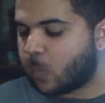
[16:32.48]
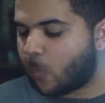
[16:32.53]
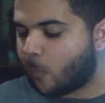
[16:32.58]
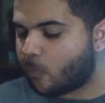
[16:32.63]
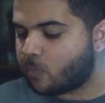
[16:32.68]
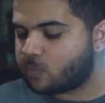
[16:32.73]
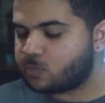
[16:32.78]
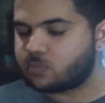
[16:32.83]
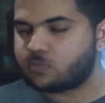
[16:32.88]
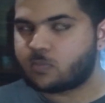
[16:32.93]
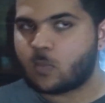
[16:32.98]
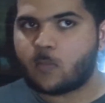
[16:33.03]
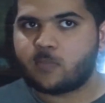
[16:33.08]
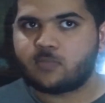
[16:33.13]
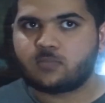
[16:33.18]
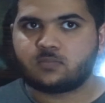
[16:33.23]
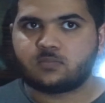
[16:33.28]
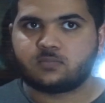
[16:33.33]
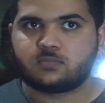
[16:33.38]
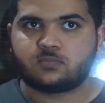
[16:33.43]
So what do you
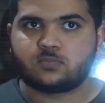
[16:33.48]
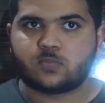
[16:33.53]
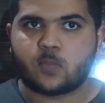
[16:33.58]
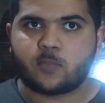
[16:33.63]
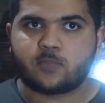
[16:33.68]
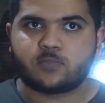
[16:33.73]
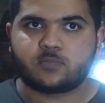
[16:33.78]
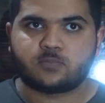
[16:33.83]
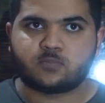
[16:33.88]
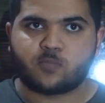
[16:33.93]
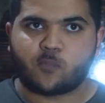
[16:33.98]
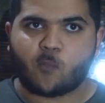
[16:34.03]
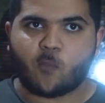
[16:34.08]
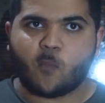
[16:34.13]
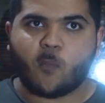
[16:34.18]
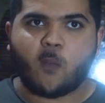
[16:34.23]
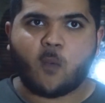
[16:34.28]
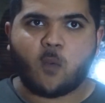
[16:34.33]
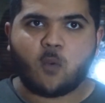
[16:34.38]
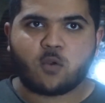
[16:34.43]
really think about it? I've stopped
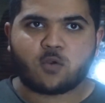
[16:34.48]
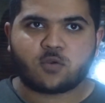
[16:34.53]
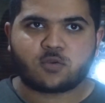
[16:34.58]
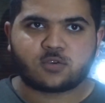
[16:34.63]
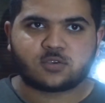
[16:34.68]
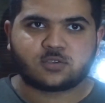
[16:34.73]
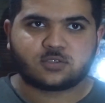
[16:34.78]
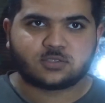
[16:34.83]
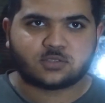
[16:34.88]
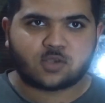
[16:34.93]
recording.